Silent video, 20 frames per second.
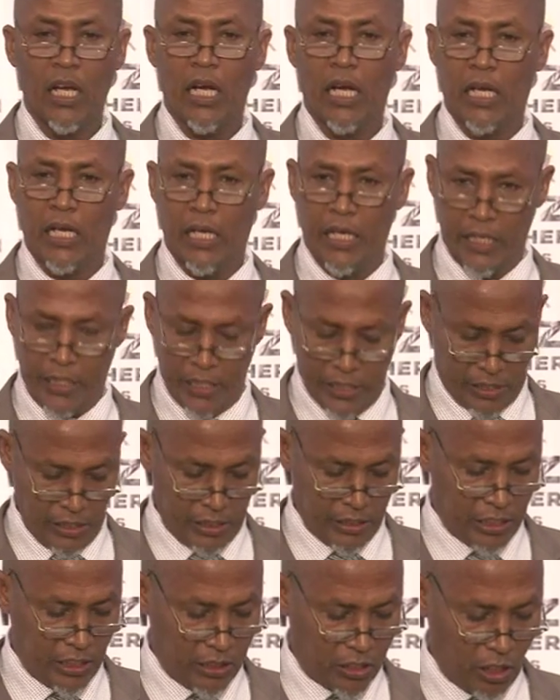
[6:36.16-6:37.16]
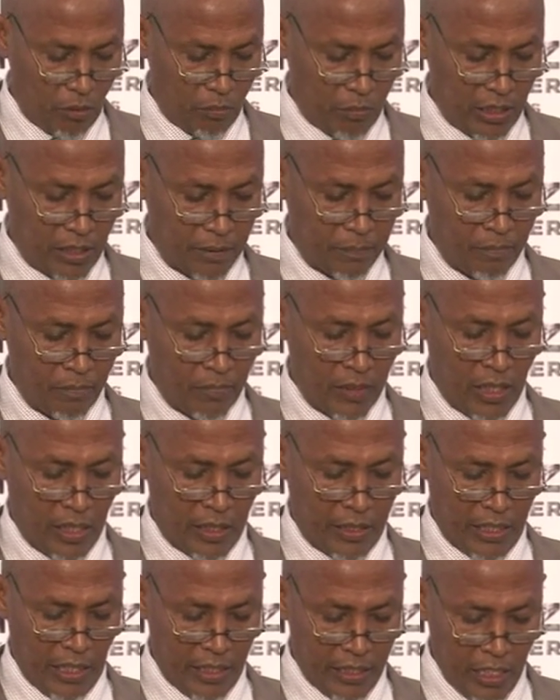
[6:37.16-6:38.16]
Ladies and gentlemen,
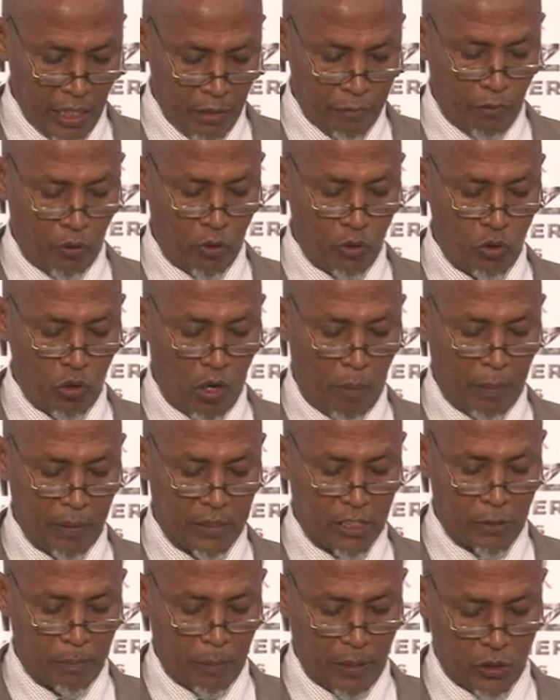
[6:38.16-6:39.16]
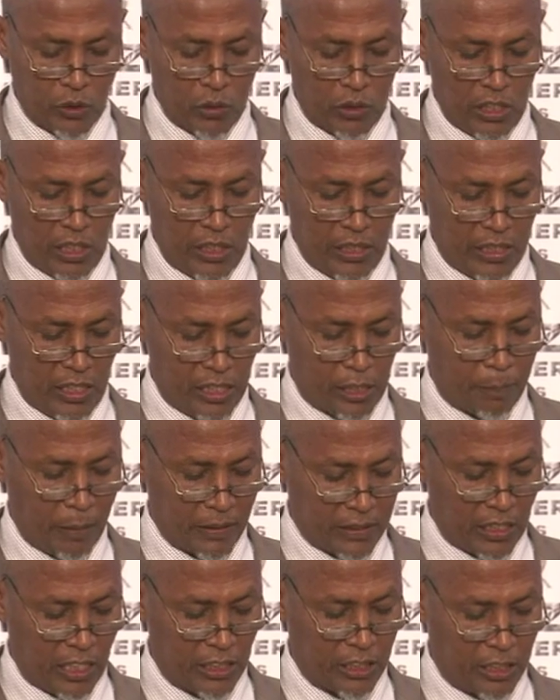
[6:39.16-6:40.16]
the need for your participation in this
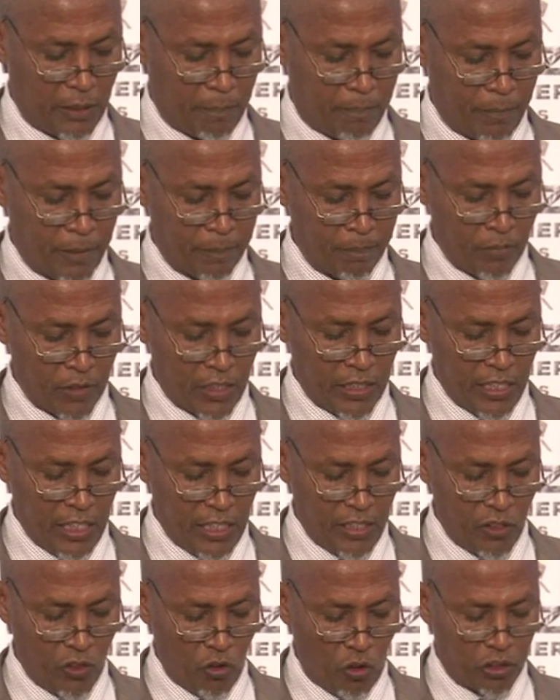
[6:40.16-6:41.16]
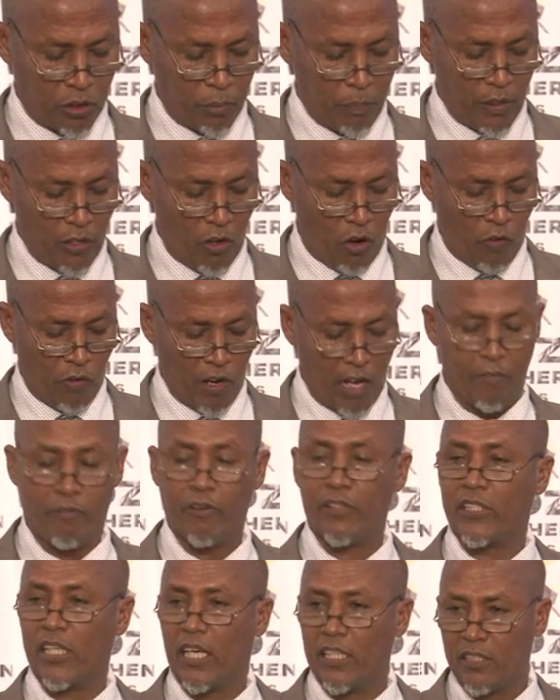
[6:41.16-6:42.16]
partnership need not be
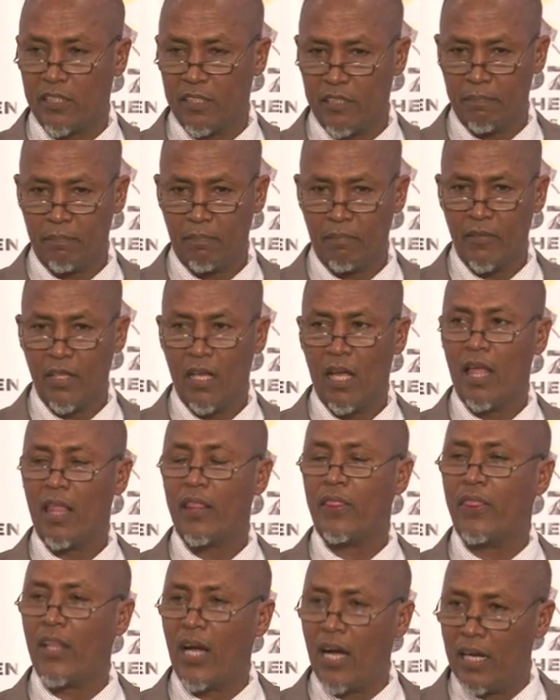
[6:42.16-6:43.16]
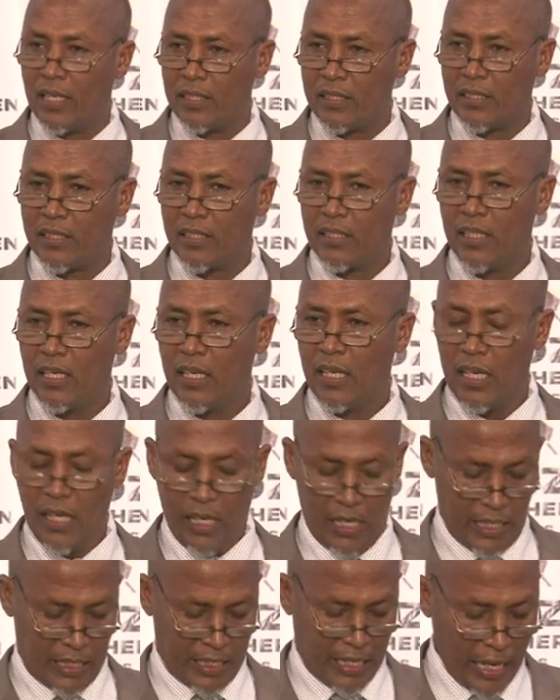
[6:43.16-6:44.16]
overemphasized. Thus,
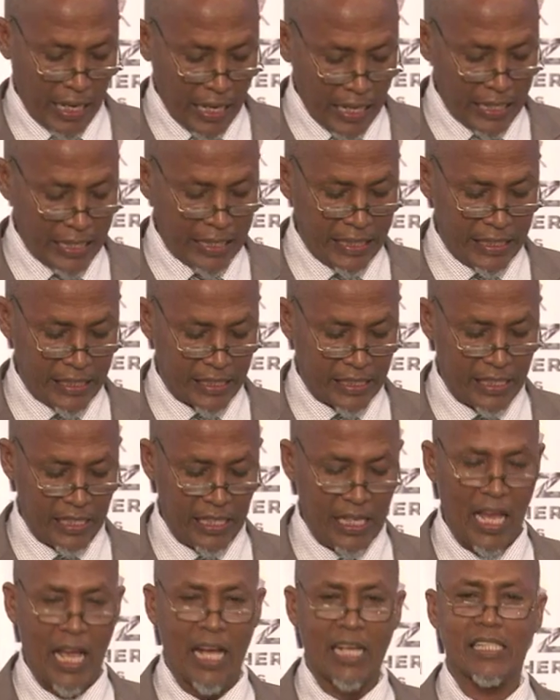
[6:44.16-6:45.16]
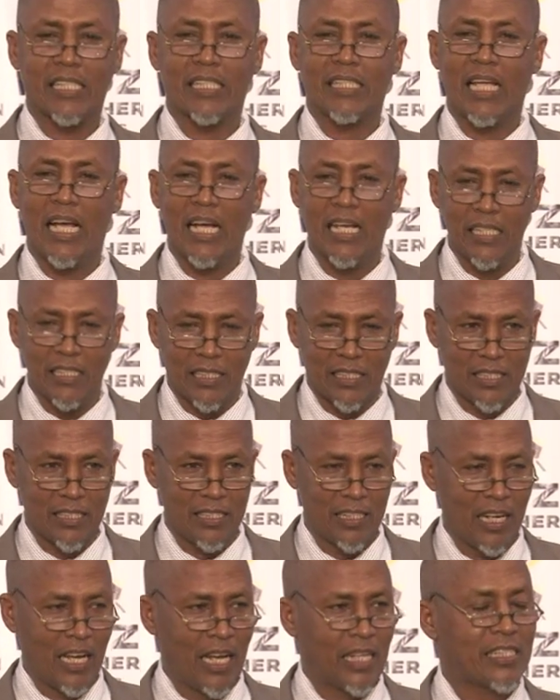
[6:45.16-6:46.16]
KLDC
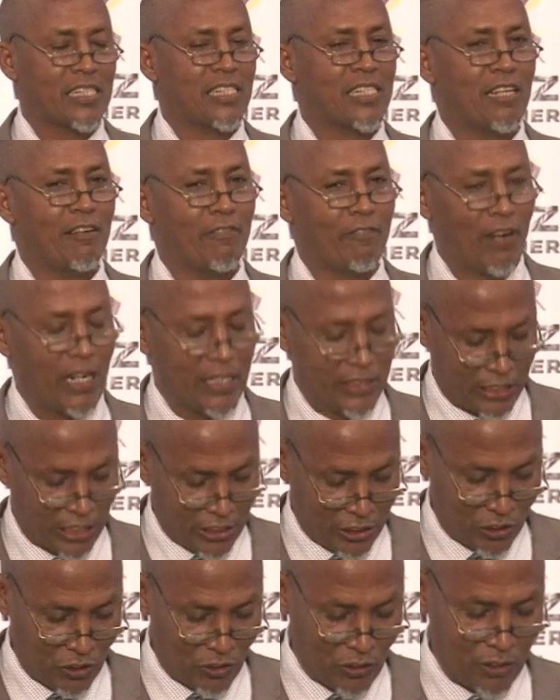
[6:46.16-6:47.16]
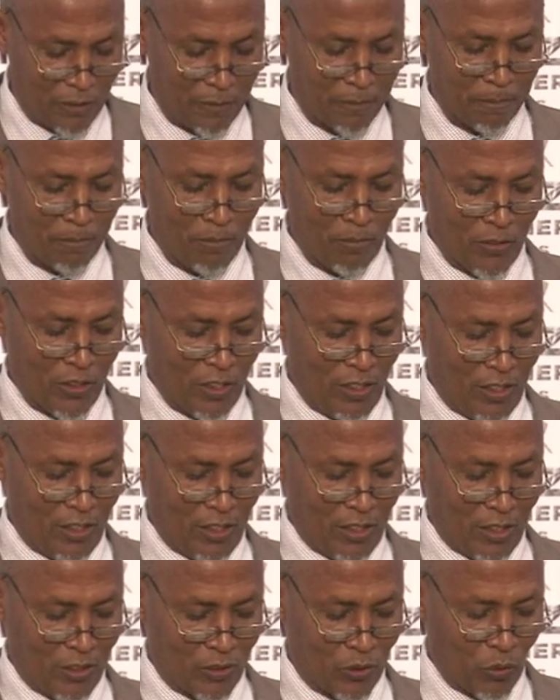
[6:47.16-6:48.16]
extends its invitation
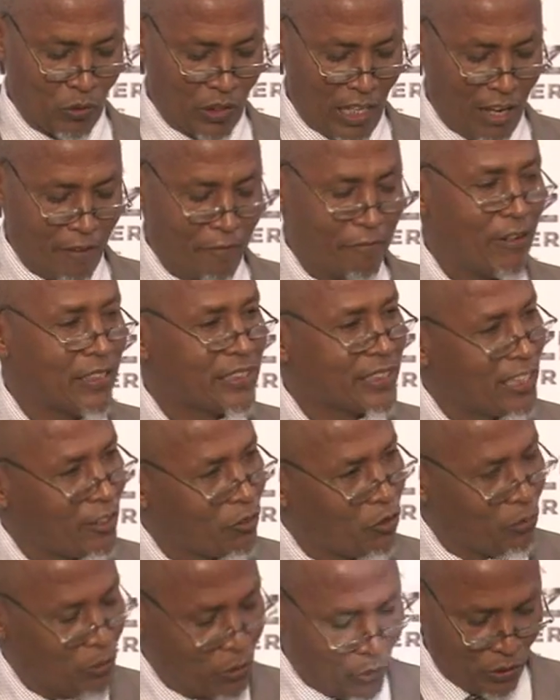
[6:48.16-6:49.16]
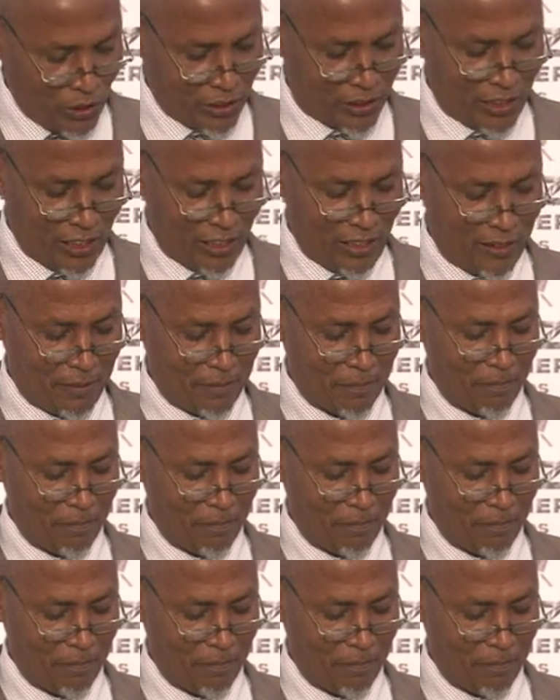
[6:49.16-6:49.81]
to the investor community